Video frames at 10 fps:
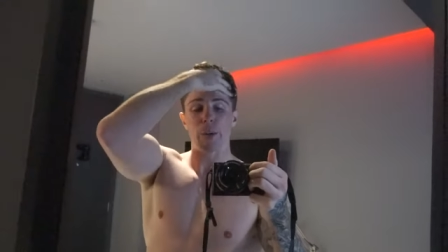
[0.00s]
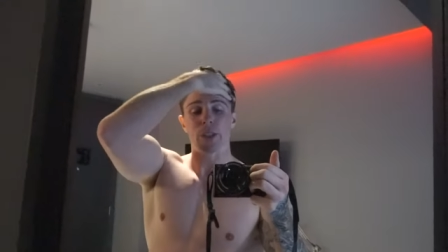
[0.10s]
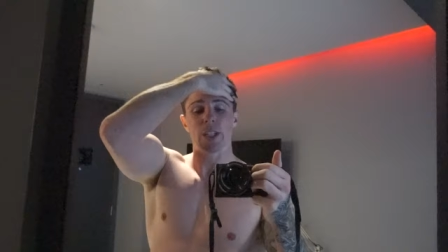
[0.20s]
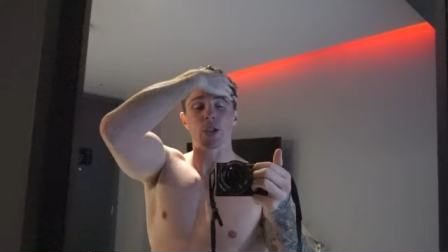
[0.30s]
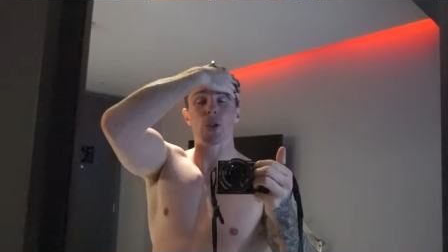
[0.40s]
would
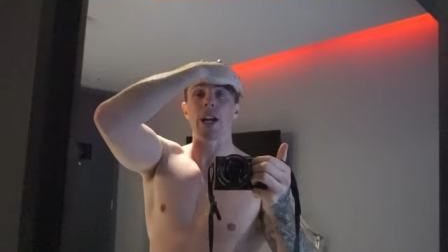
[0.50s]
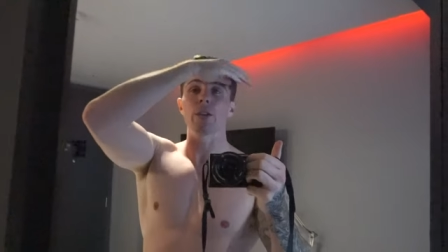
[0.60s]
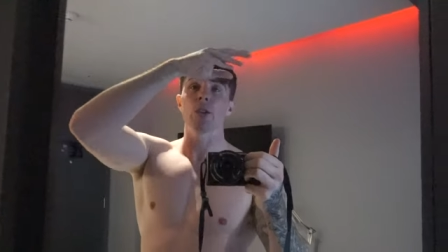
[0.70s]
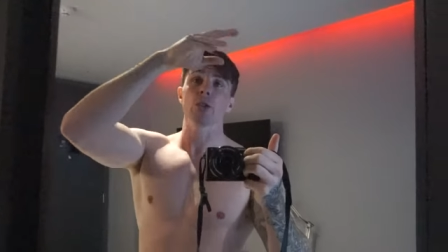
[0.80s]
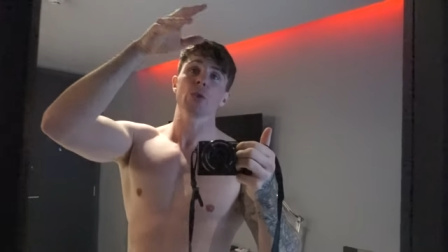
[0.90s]
say try
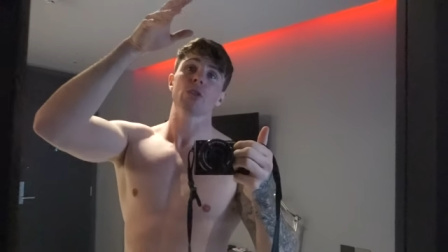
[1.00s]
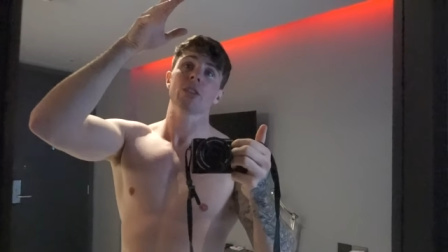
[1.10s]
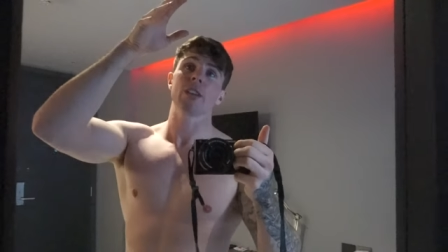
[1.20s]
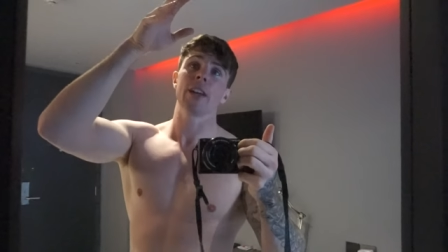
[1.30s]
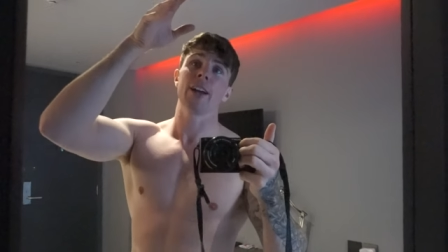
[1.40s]
and reduce
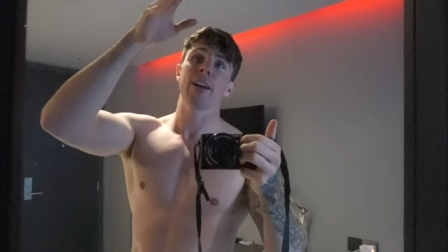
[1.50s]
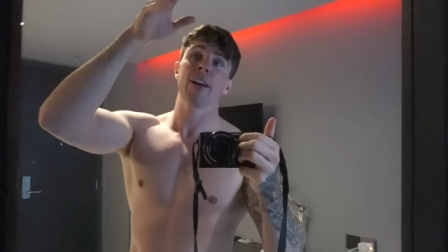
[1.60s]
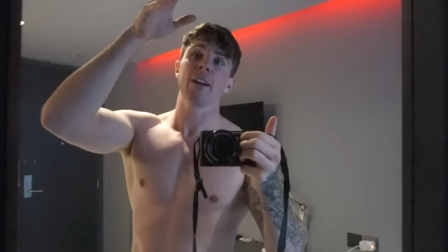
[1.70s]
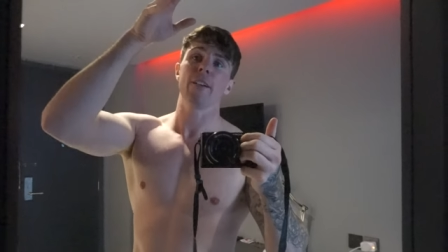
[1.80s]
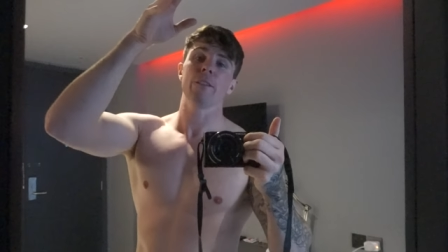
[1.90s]

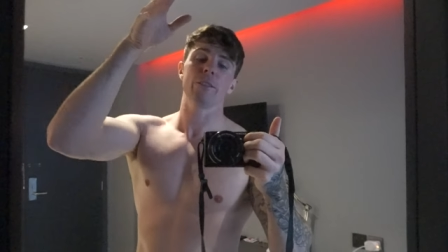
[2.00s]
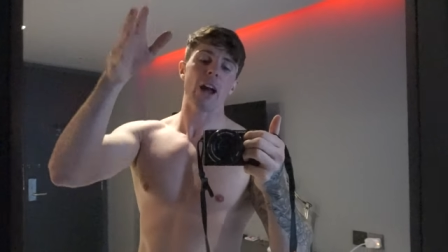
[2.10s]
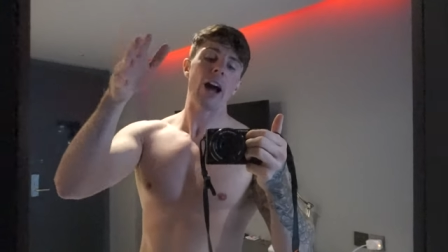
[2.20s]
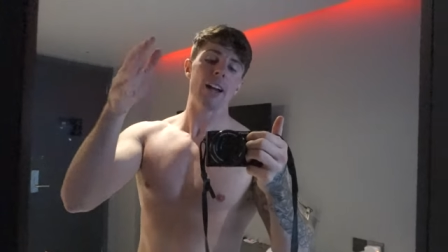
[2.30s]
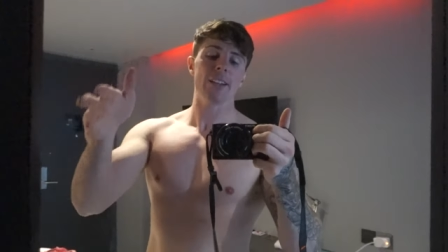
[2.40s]
the
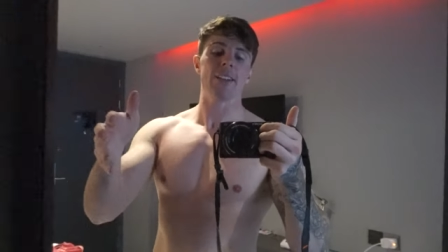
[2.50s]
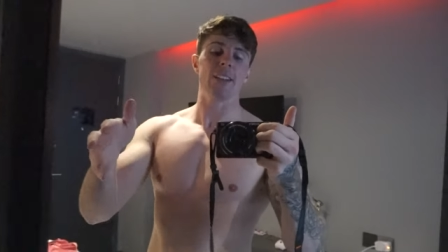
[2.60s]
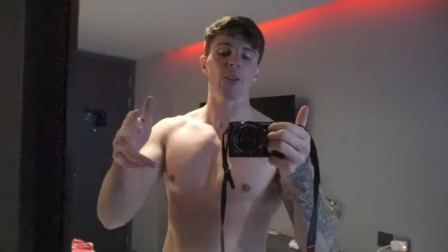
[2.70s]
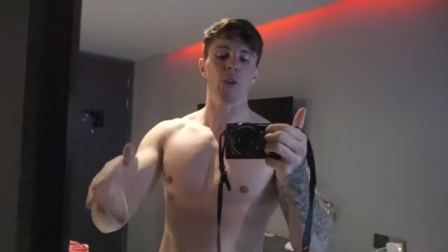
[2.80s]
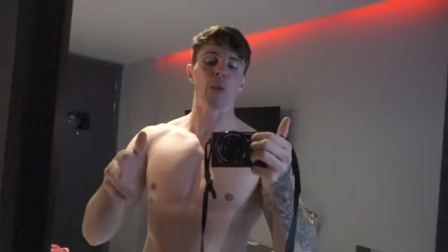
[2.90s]
fat
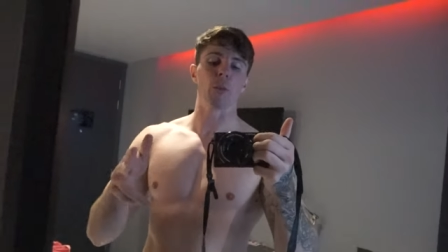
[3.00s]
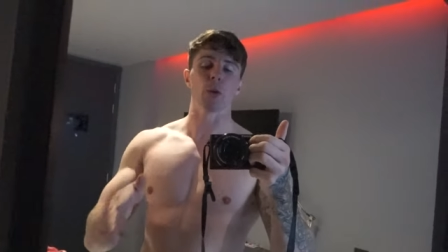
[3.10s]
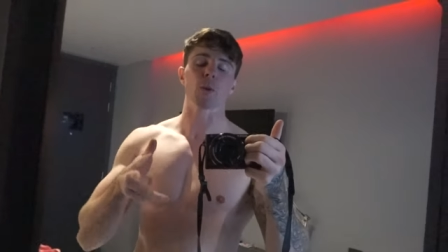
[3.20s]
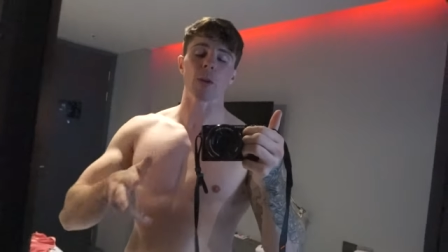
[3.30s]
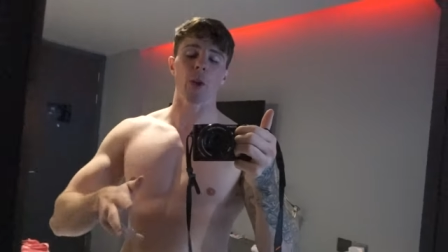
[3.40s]
intake of your
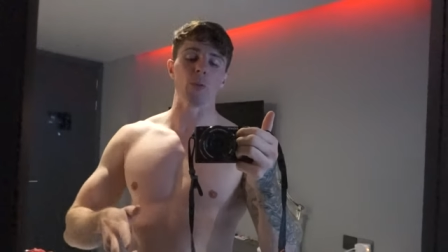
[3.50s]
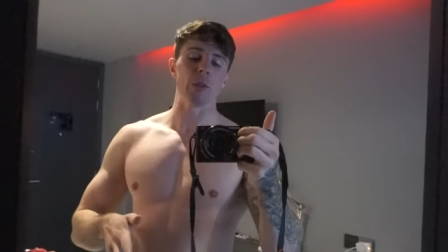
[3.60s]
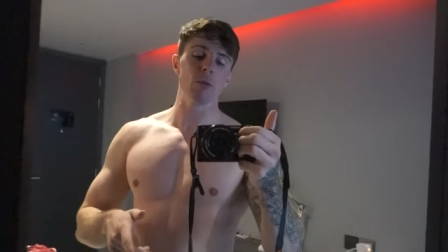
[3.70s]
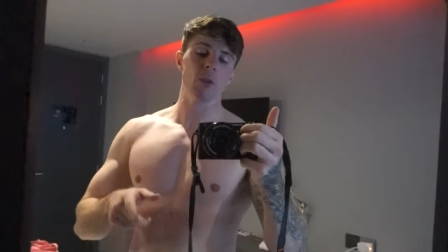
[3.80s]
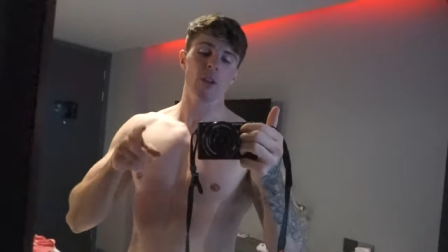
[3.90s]
post-workout
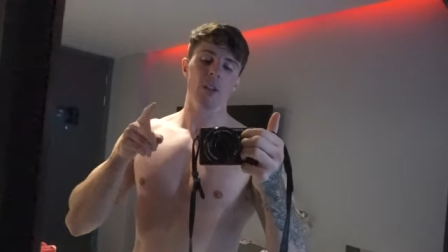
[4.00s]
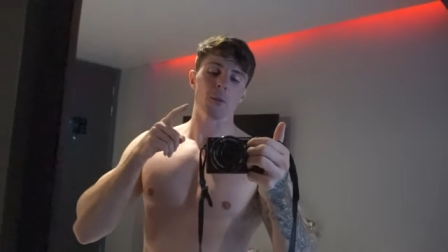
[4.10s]
meal.